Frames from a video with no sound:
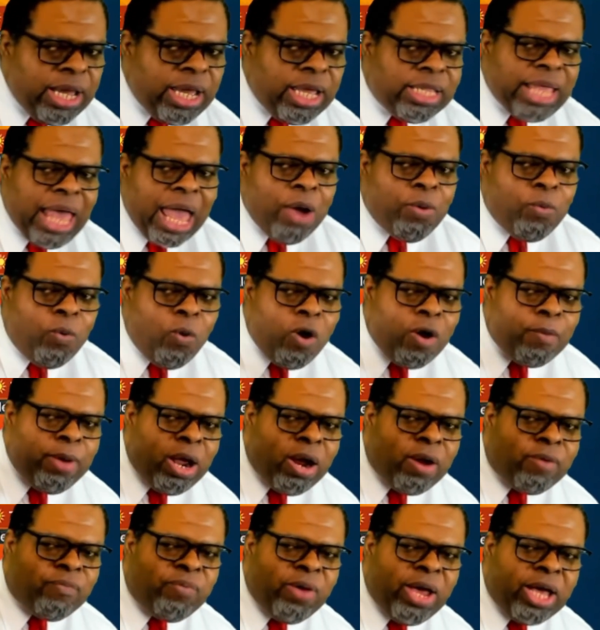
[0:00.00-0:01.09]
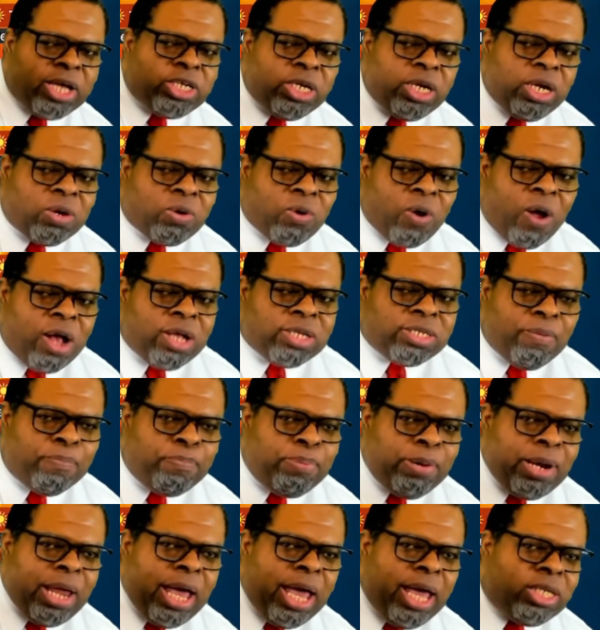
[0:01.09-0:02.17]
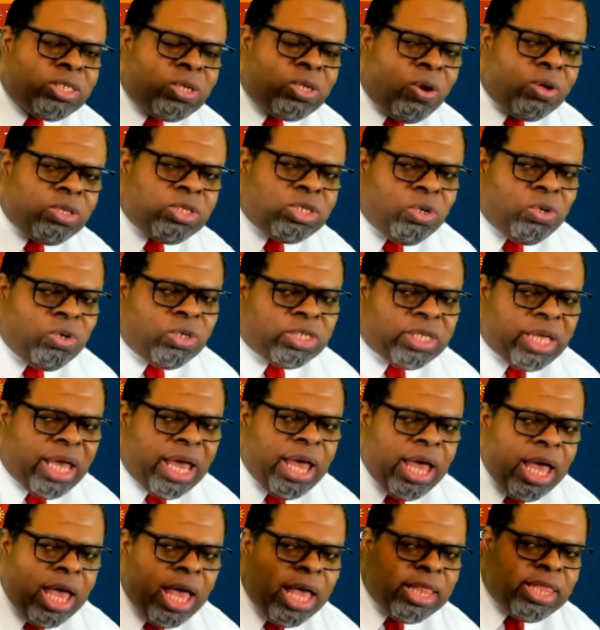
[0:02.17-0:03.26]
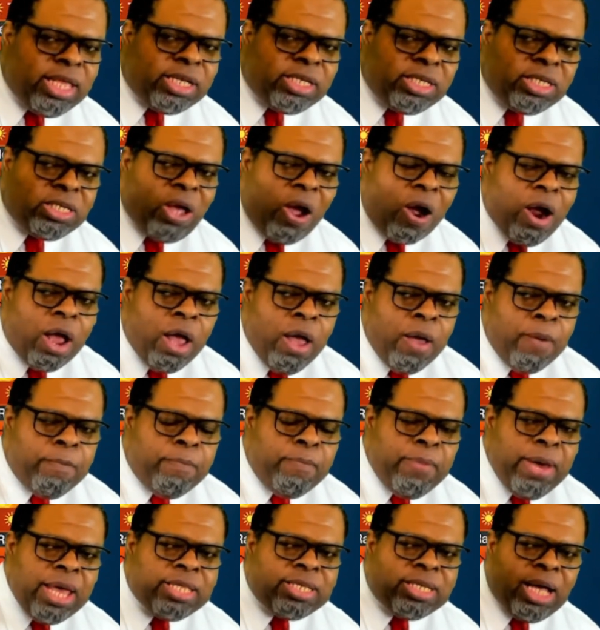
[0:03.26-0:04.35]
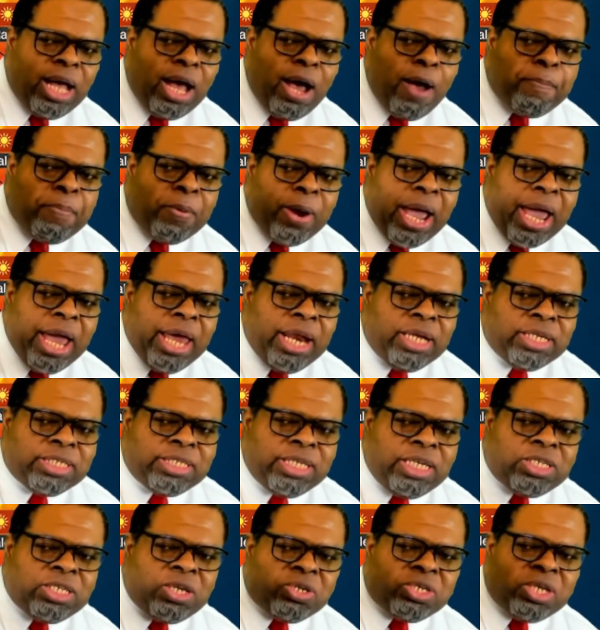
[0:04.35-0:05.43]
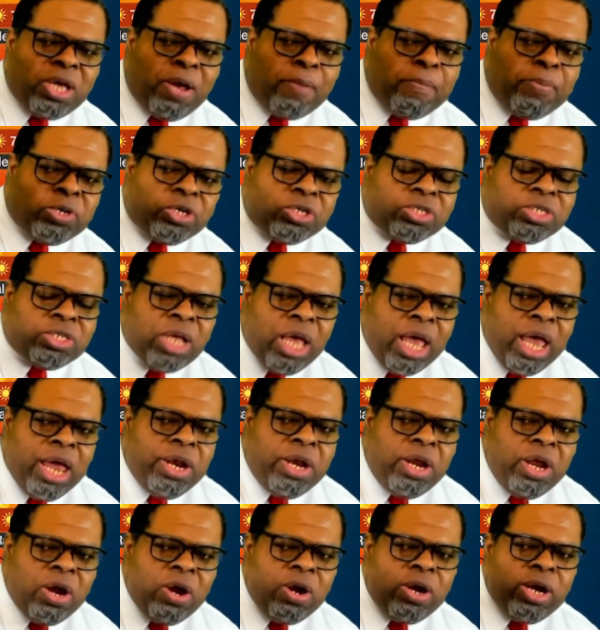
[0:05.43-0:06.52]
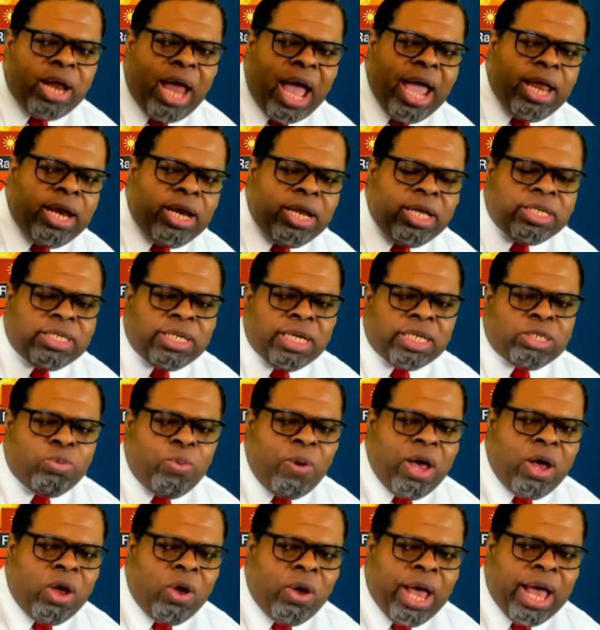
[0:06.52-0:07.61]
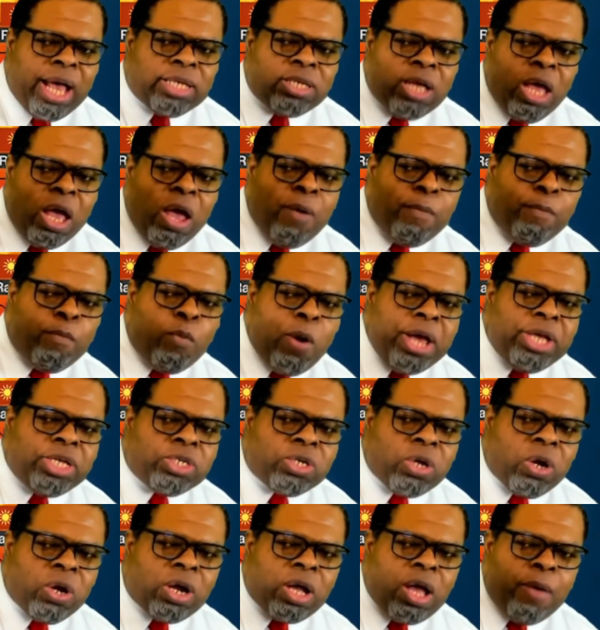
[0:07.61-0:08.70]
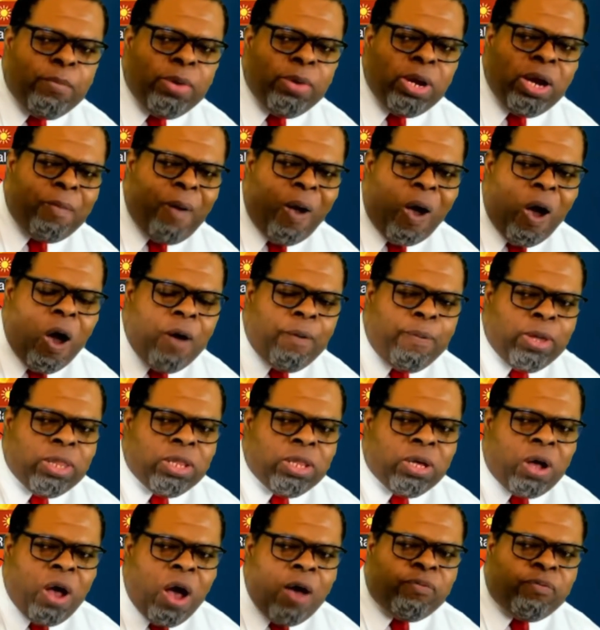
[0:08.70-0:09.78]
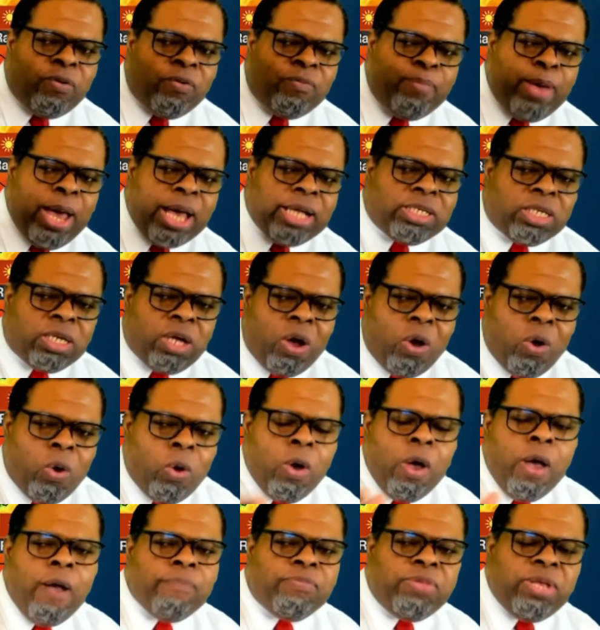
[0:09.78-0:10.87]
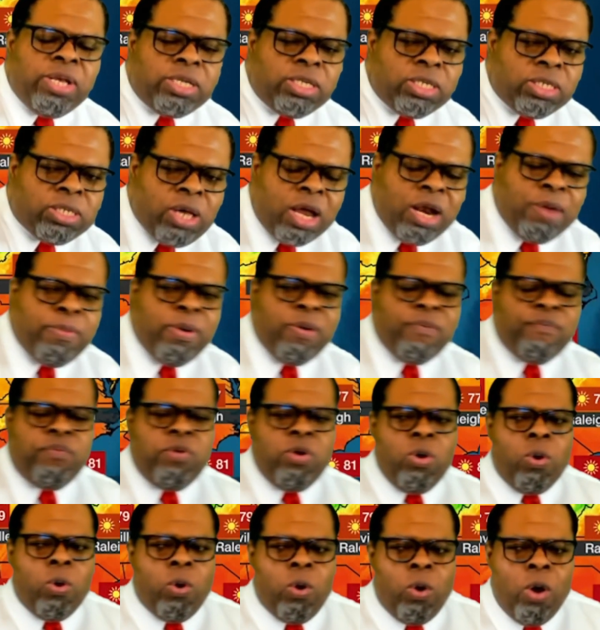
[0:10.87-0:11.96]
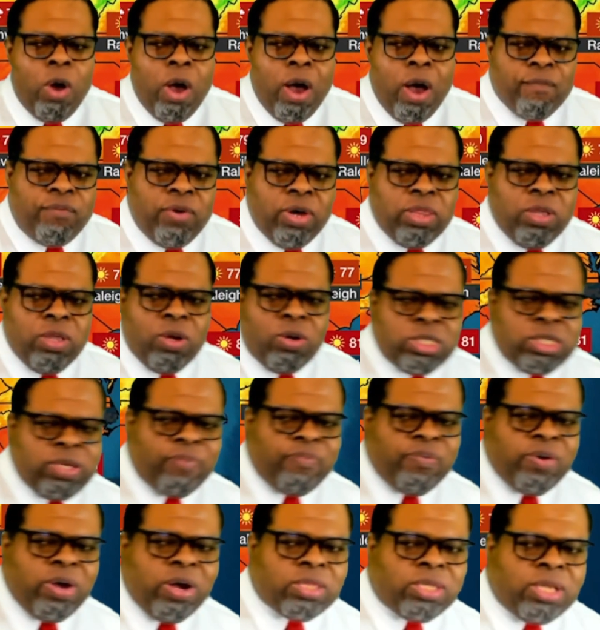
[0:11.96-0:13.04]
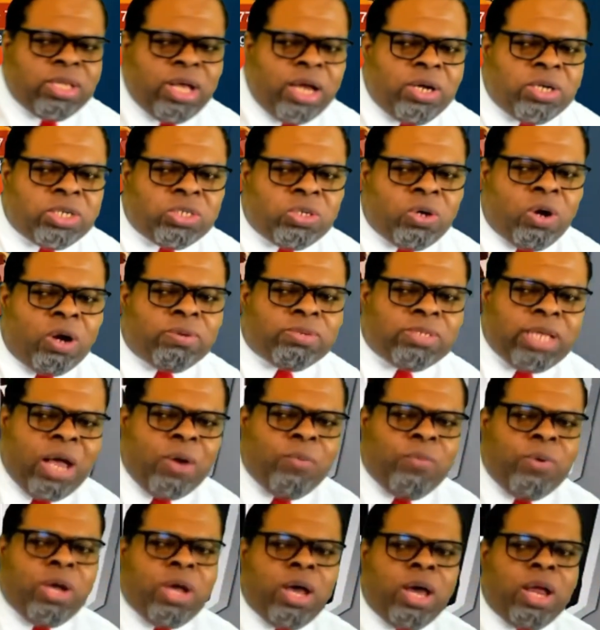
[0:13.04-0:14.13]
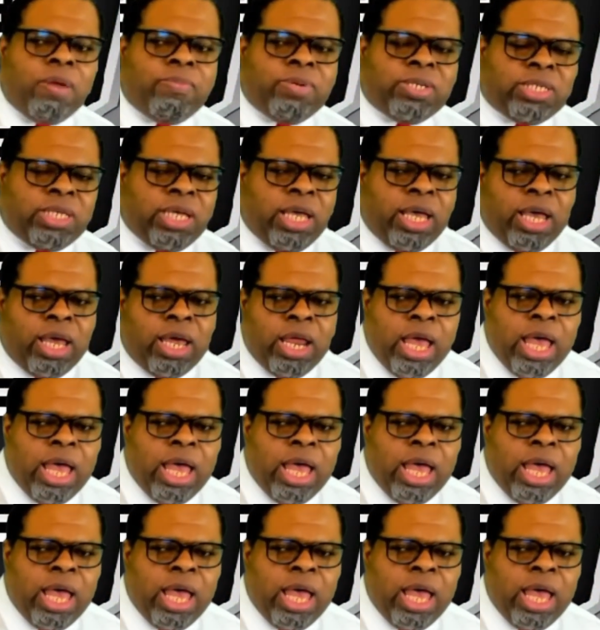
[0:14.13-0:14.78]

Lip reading: at that warm air advection across the plains on Tuesday. This is our mid to upper 80s. These are temperatures near 90s, as well as moisture coming up off of the Gulf of Mexico. This is going to be fuel for those severe thunderstorms that we're going to be seeing